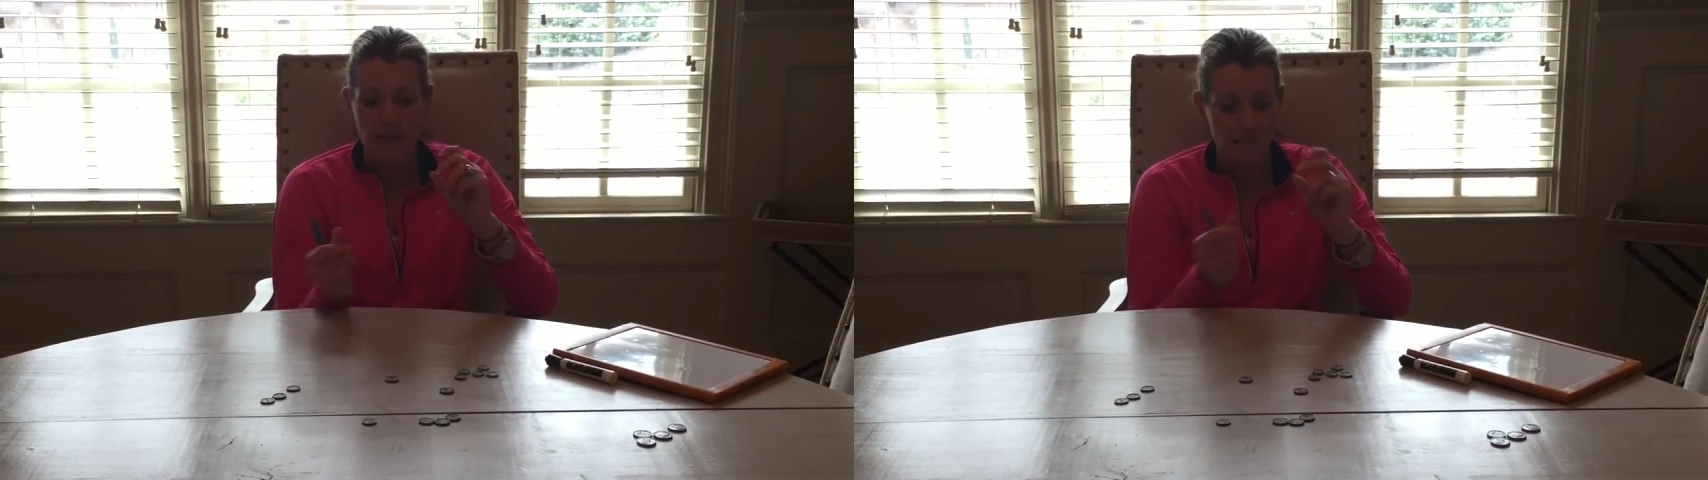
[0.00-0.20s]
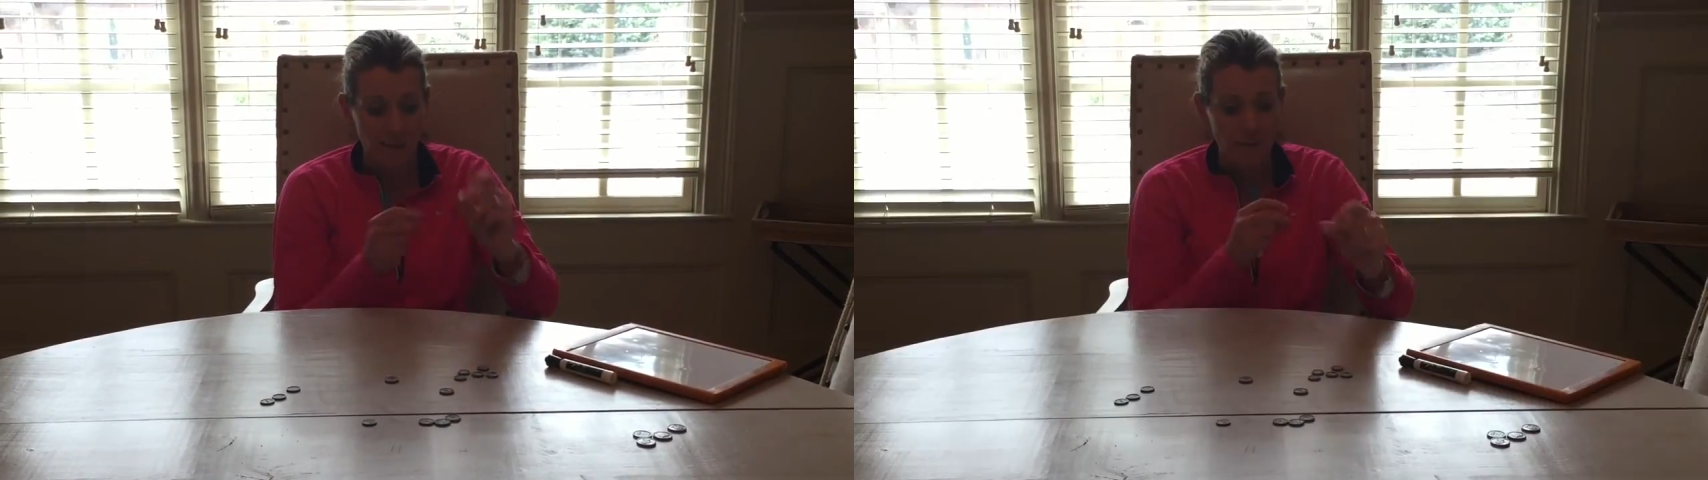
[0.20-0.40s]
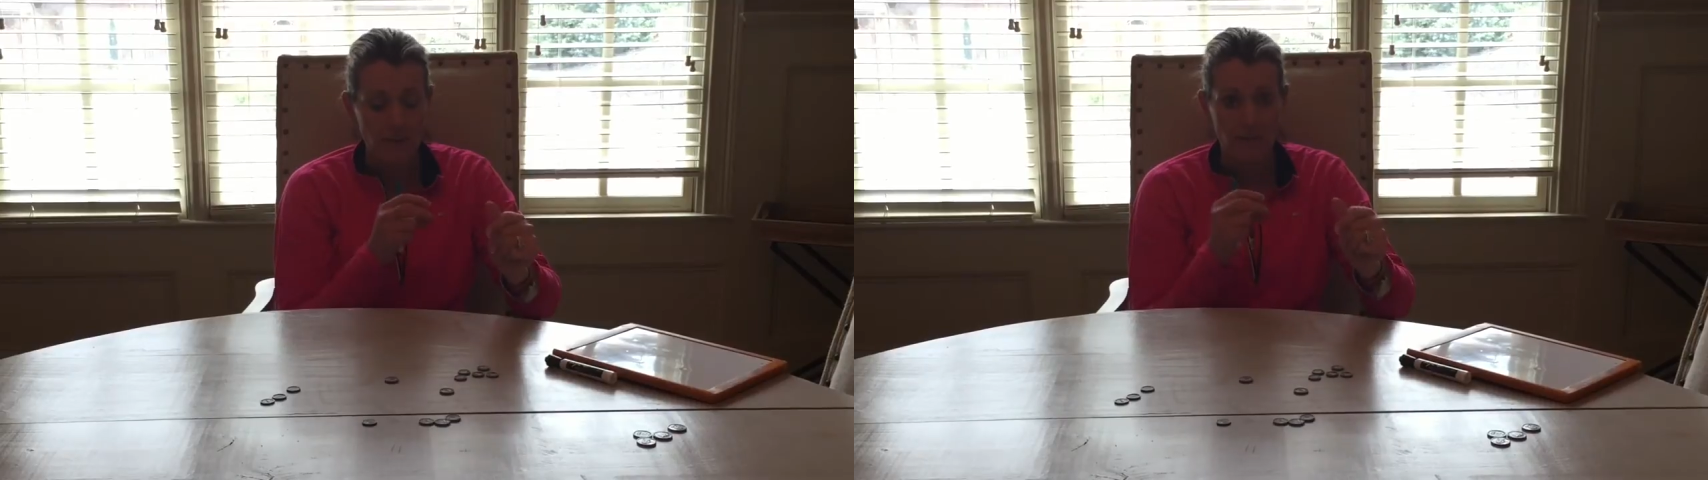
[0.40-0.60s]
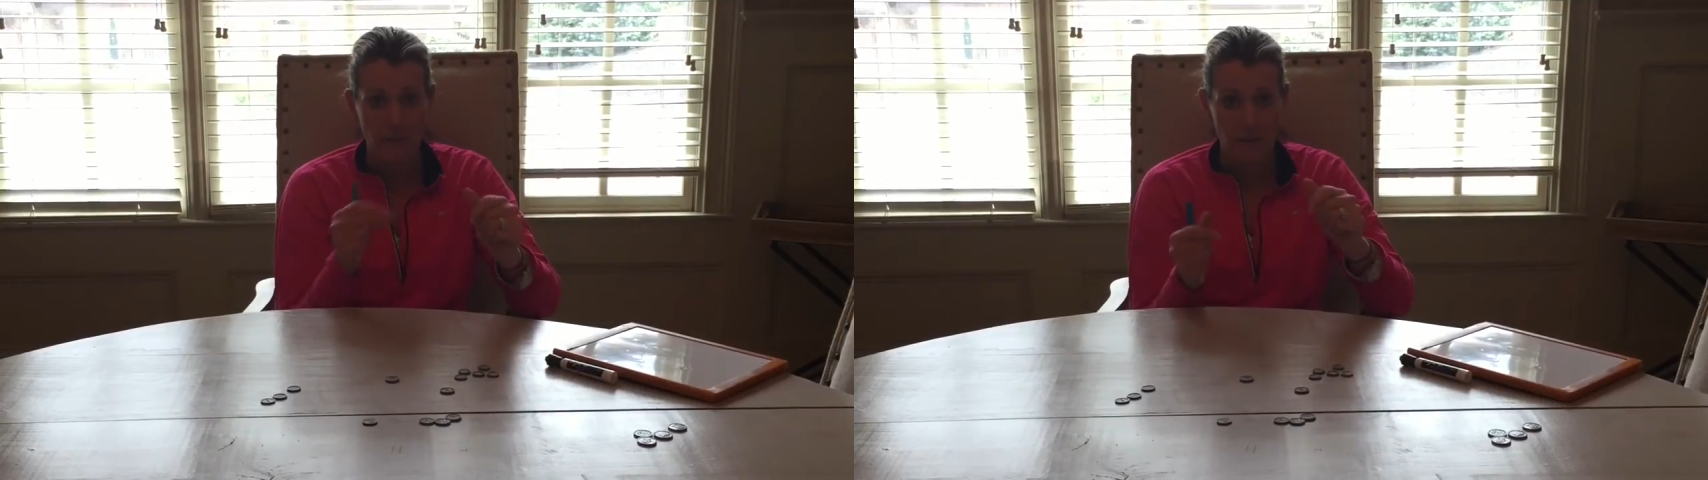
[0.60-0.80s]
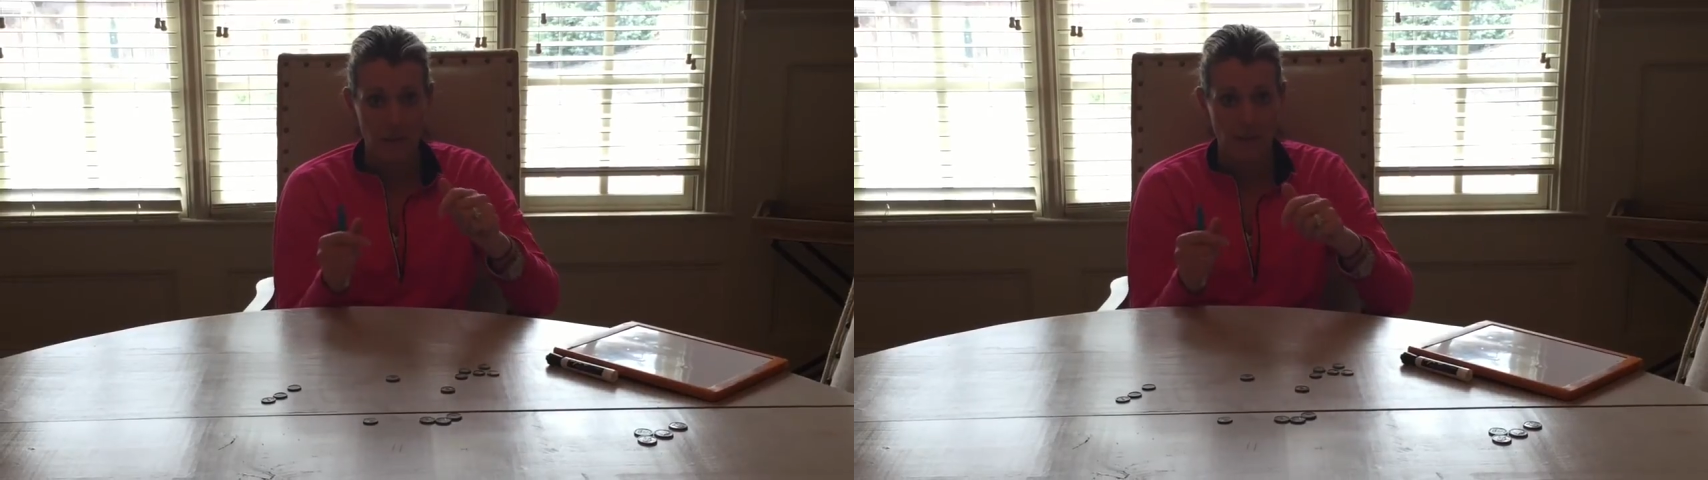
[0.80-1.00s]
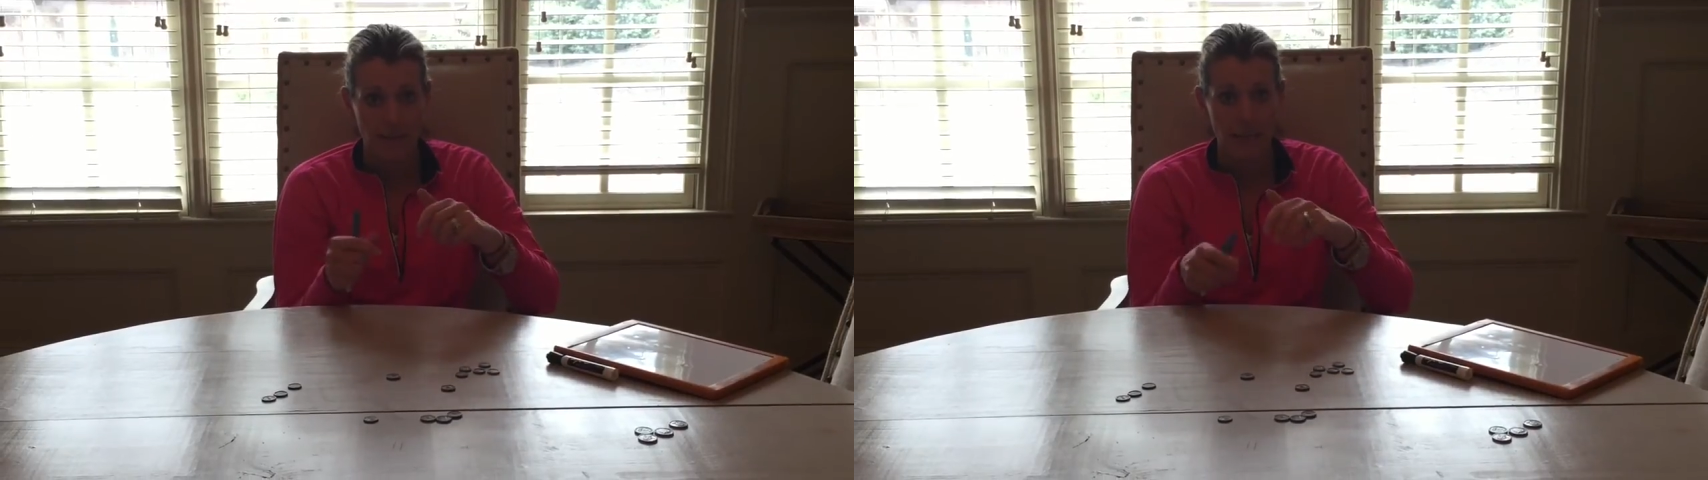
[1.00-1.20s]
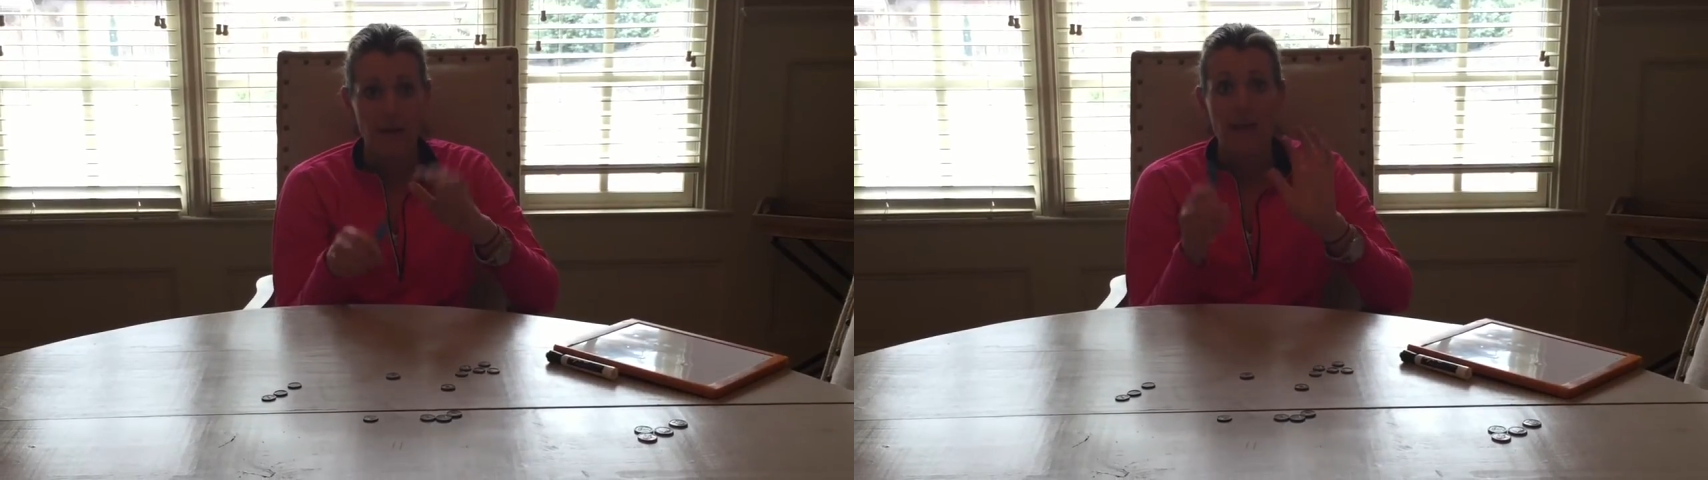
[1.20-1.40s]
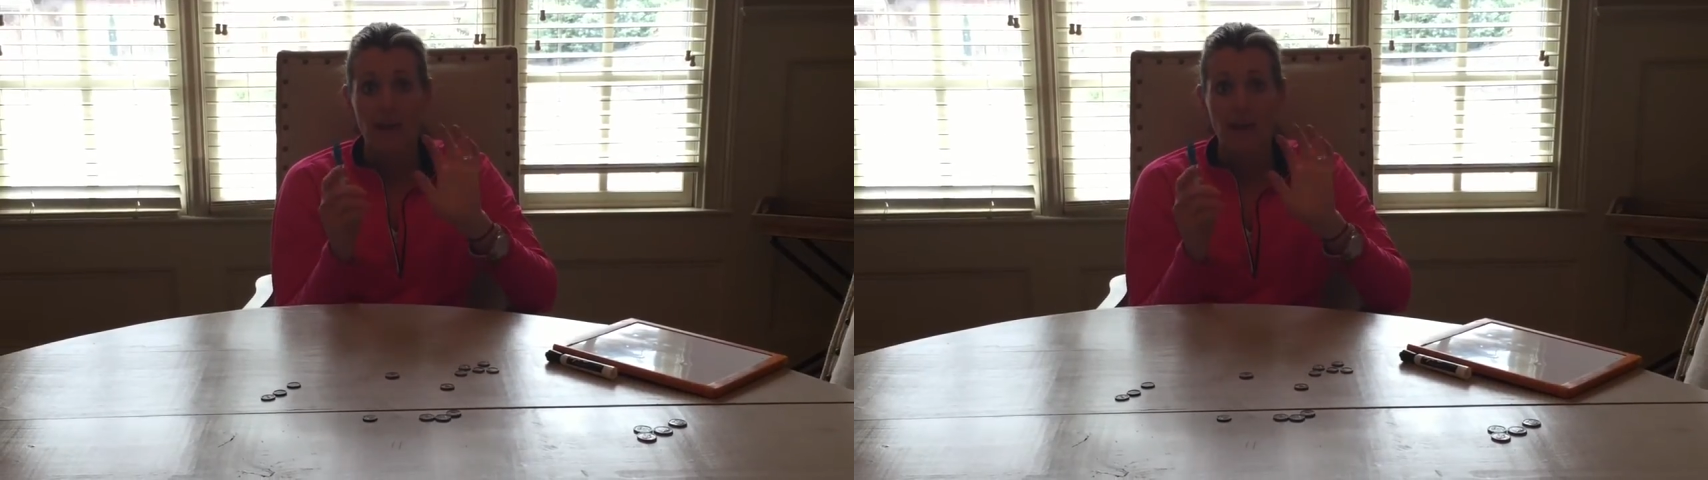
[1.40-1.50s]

very, very quickly.